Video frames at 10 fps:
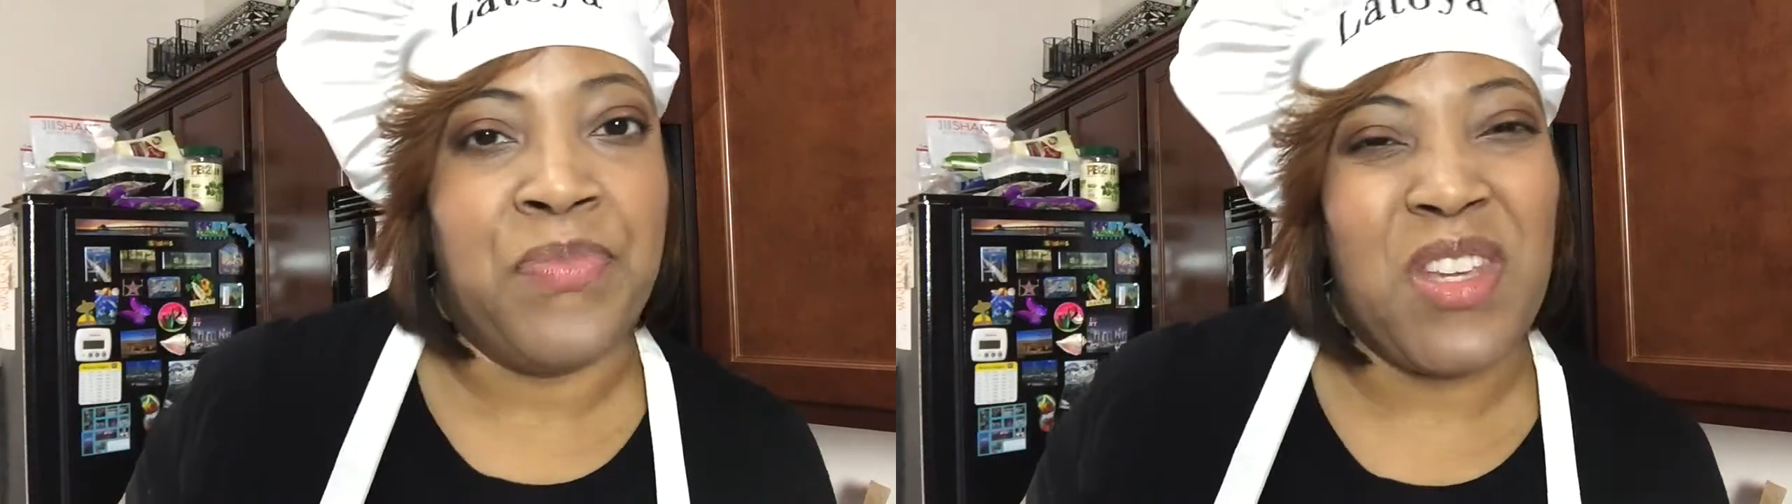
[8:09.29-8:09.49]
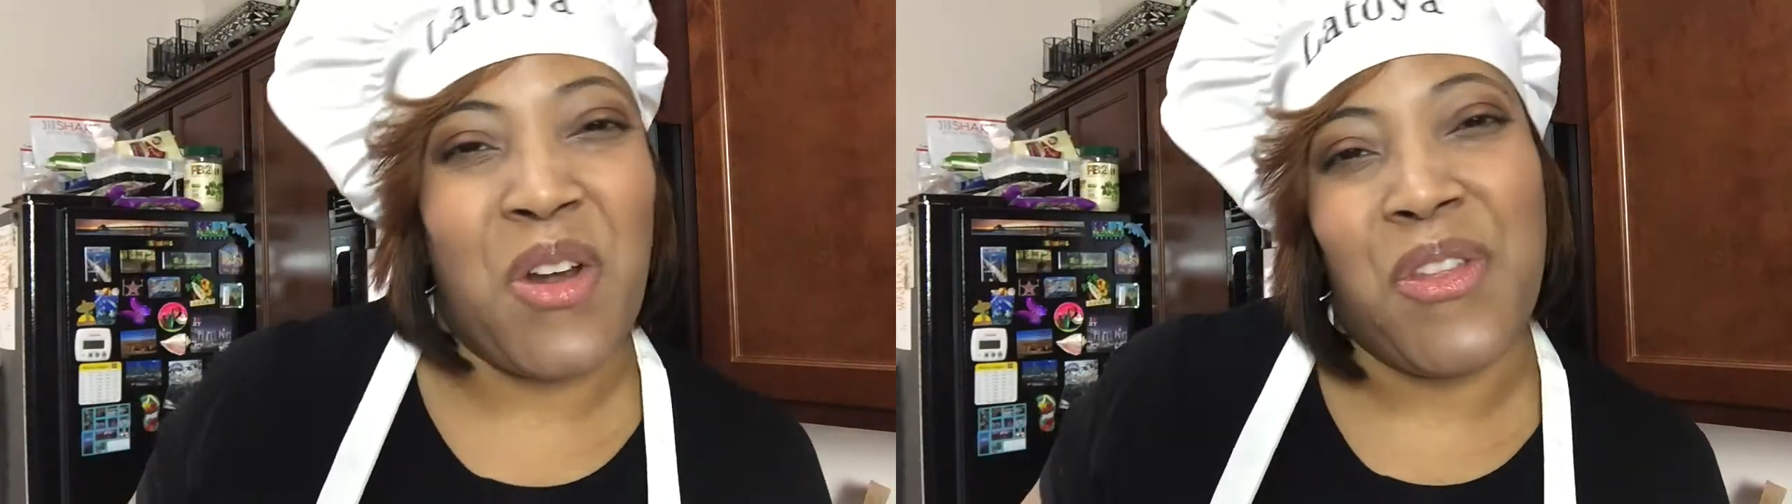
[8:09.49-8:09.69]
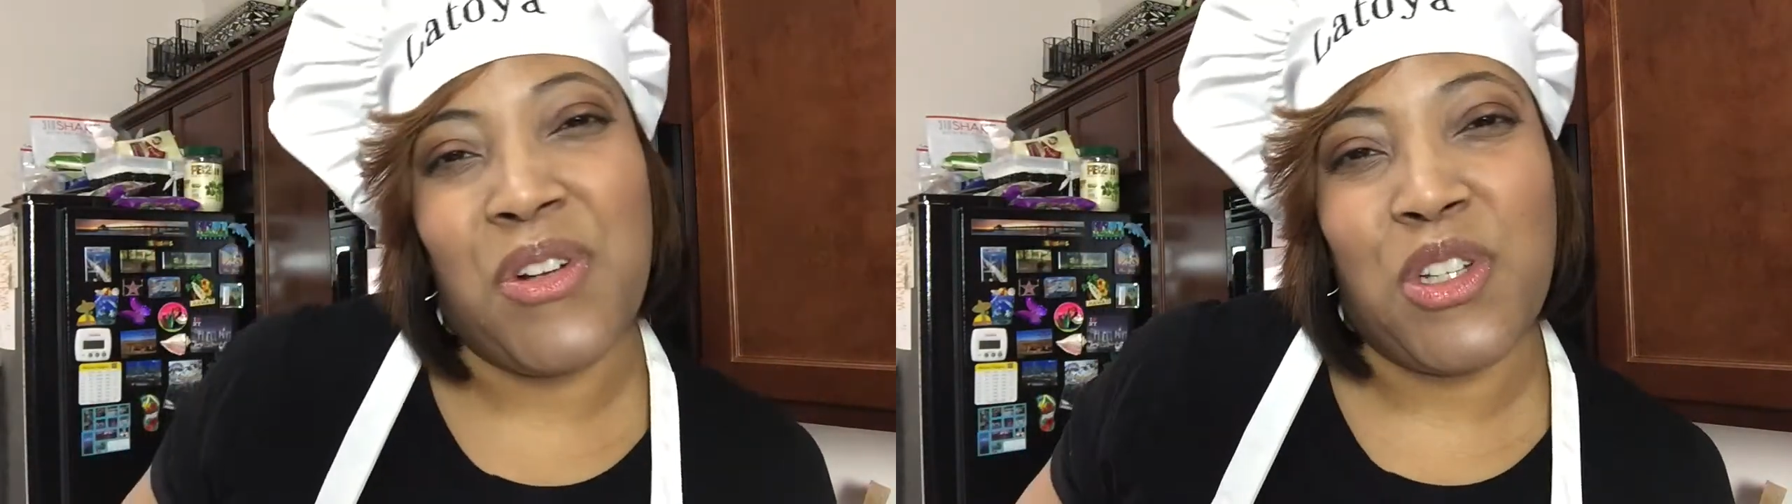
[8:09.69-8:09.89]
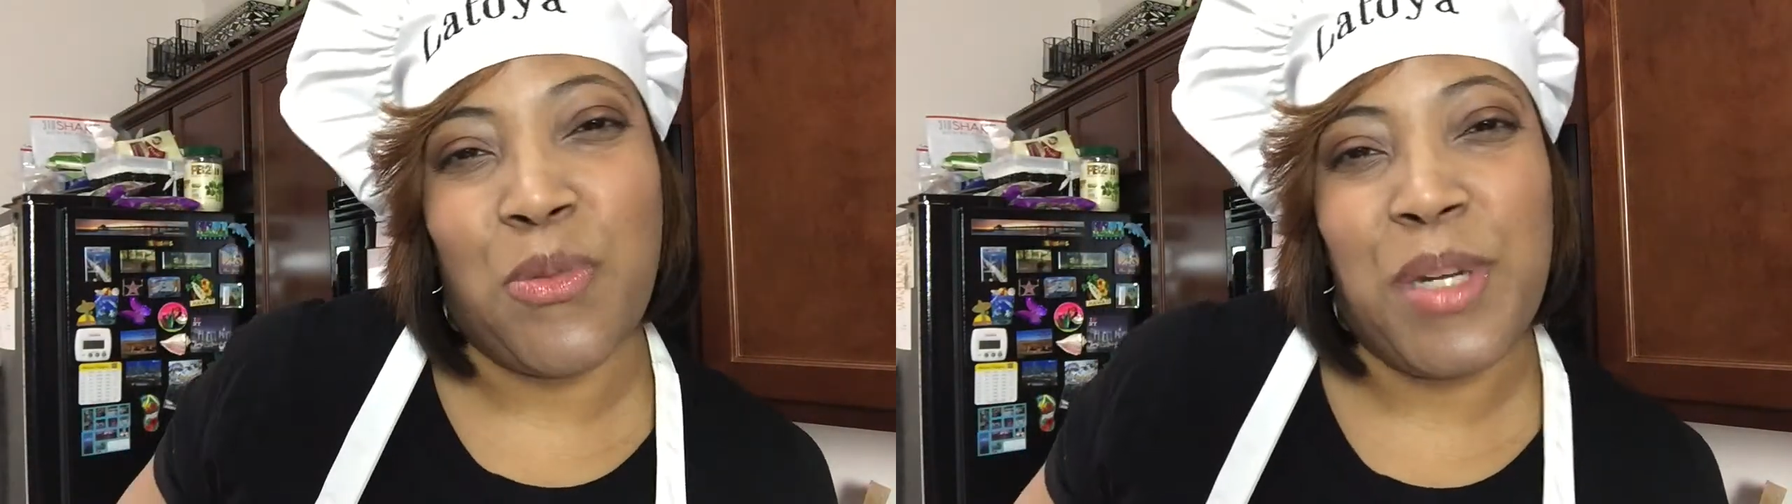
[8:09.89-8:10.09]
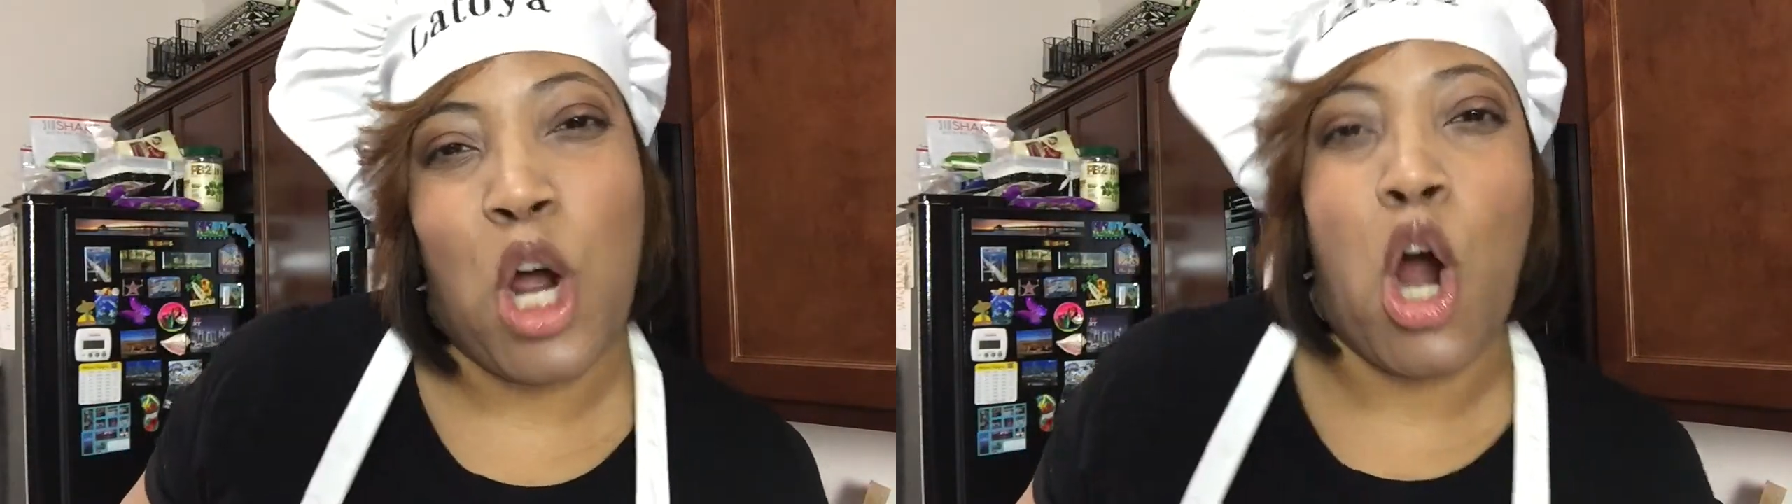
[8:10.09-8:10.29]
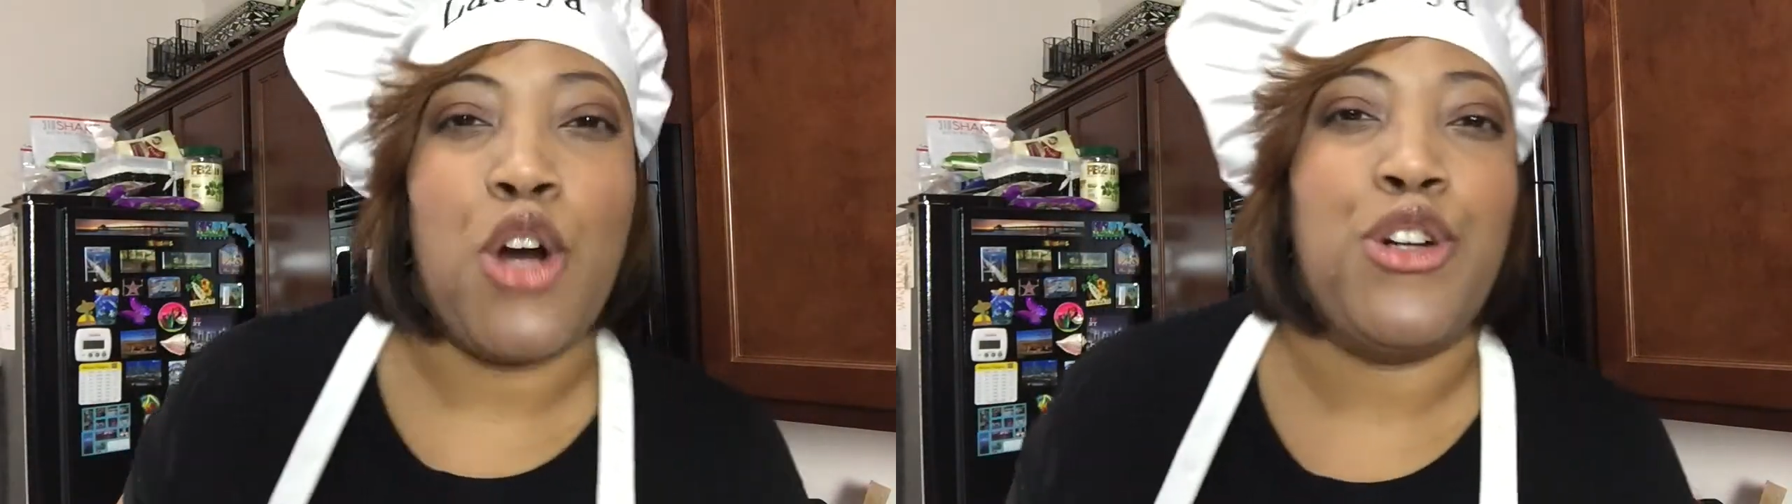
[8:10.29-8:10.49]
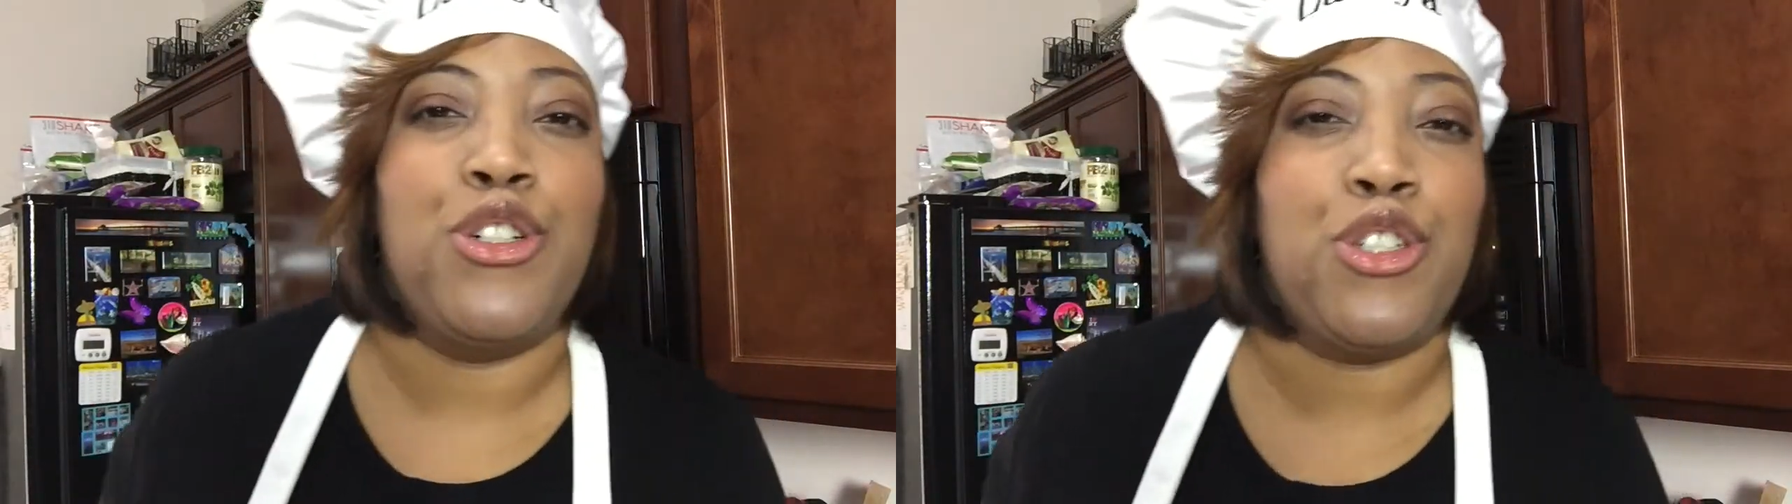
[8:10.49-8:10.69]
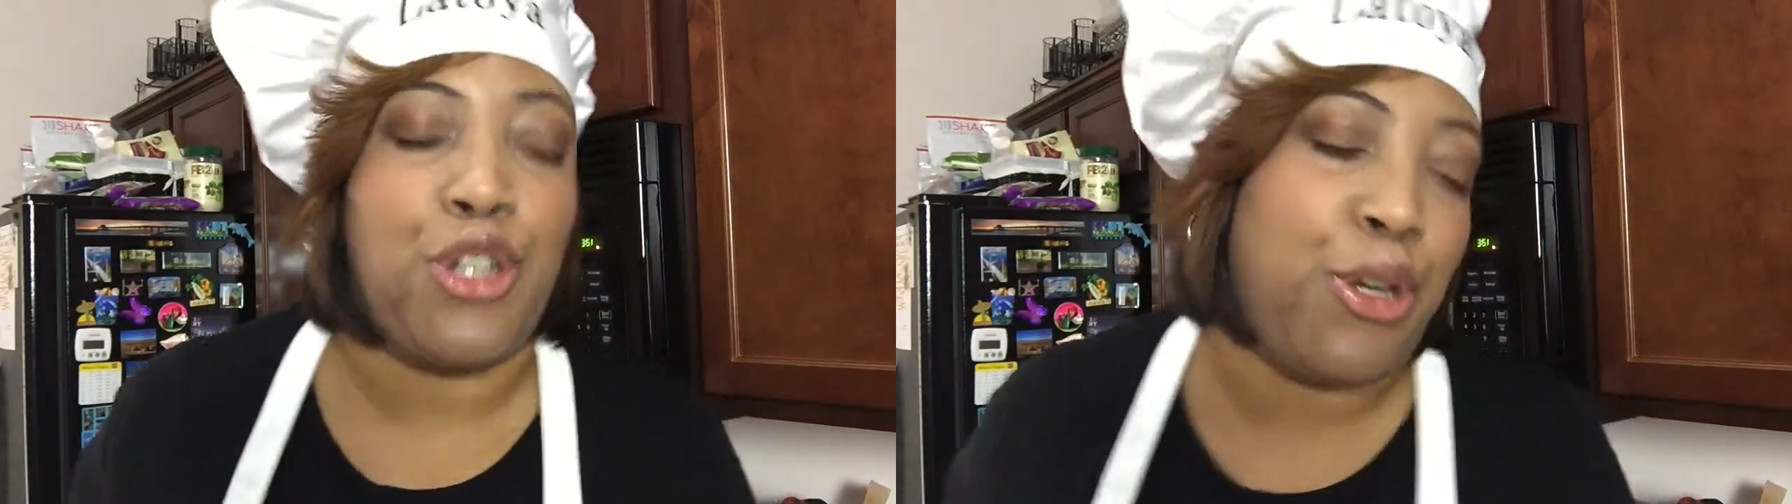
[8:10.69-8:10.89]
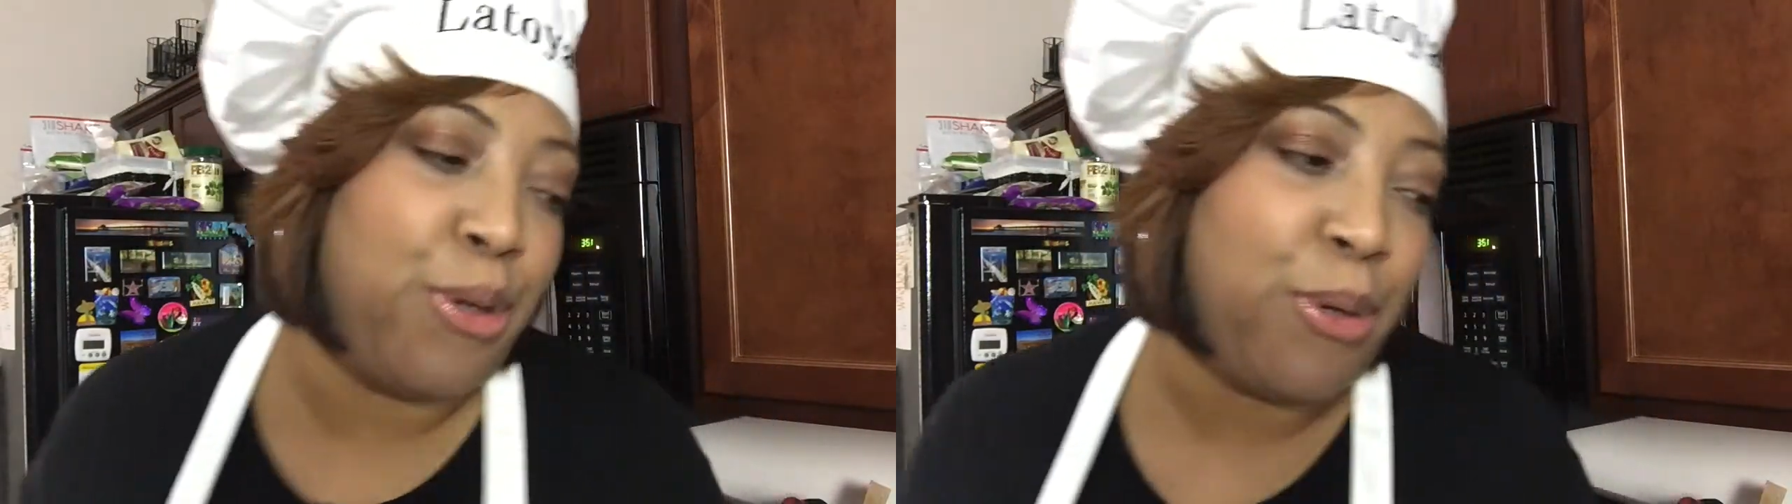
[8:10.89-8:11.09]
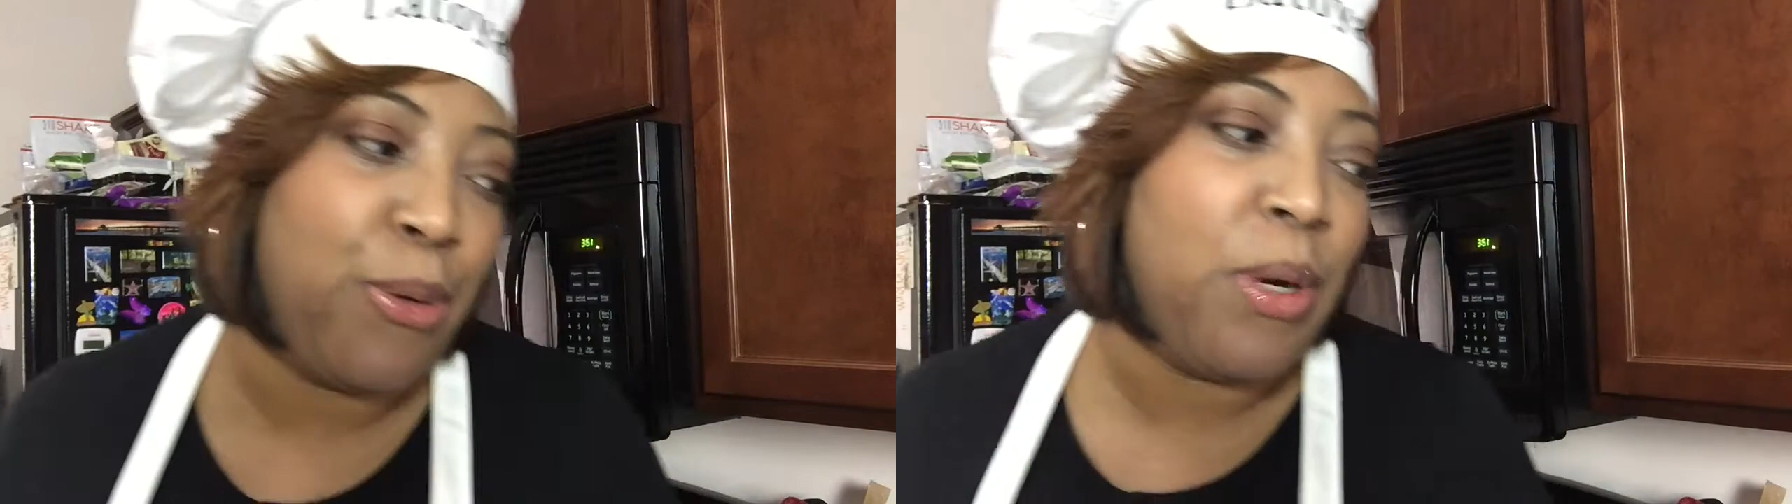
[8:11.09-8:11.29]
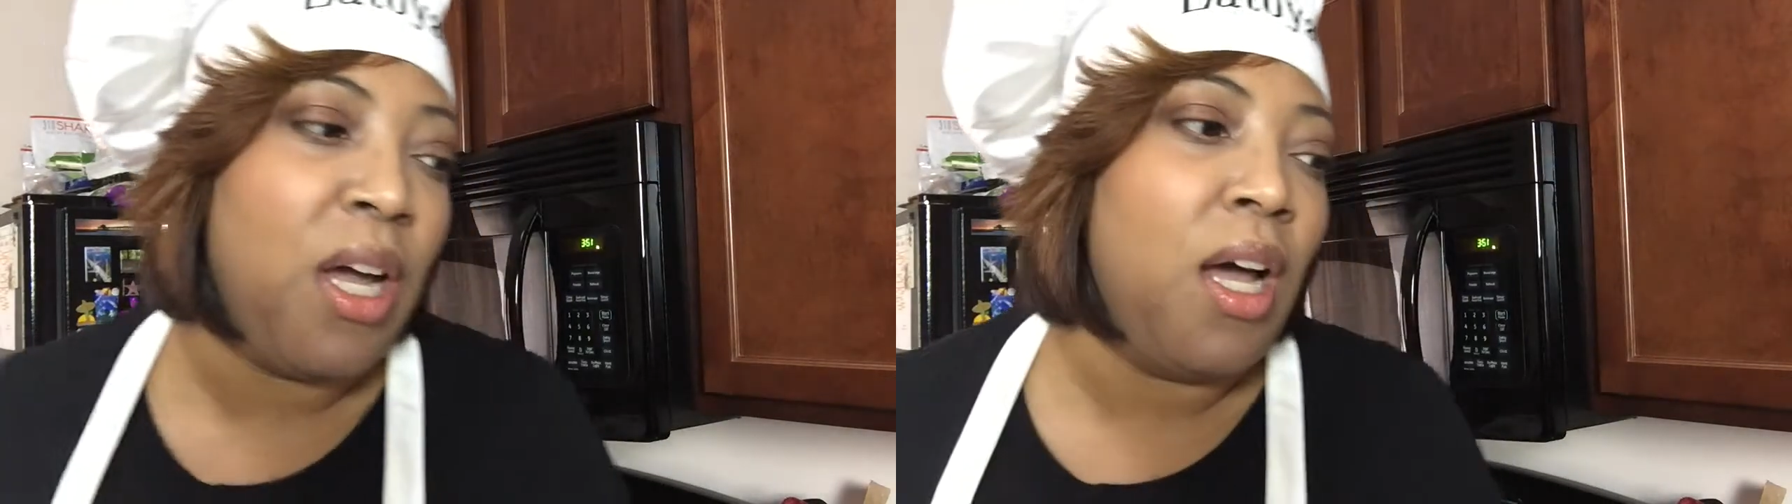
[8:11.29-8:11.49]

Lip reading: you know, they're a little bit harder to,